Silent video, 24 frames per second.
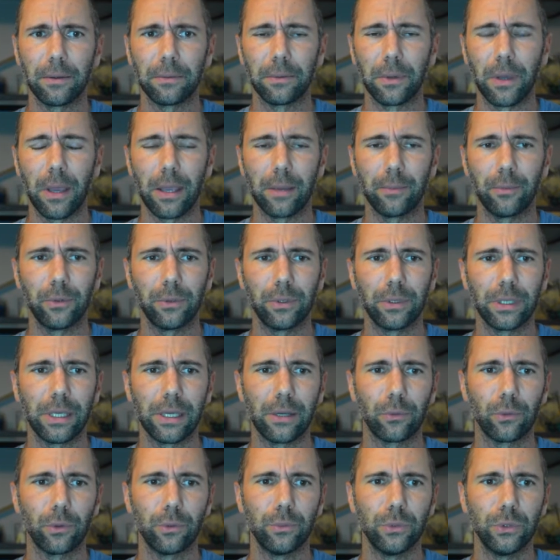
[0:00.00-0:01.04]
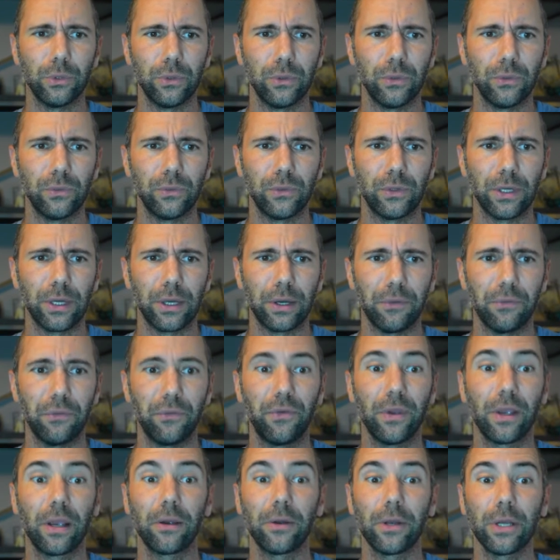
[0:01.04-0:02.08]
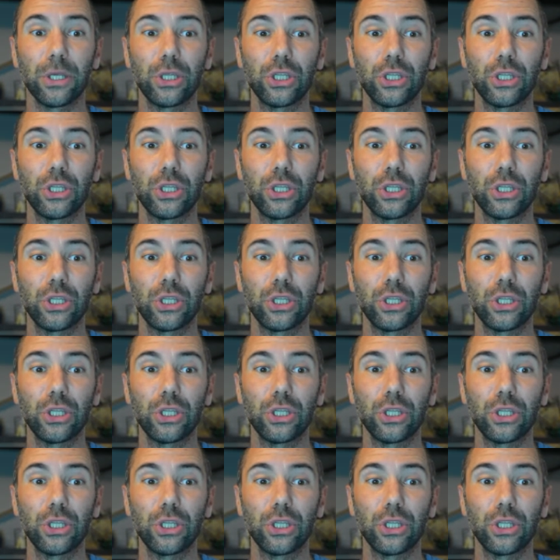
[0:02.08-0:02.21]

able to get removed. Very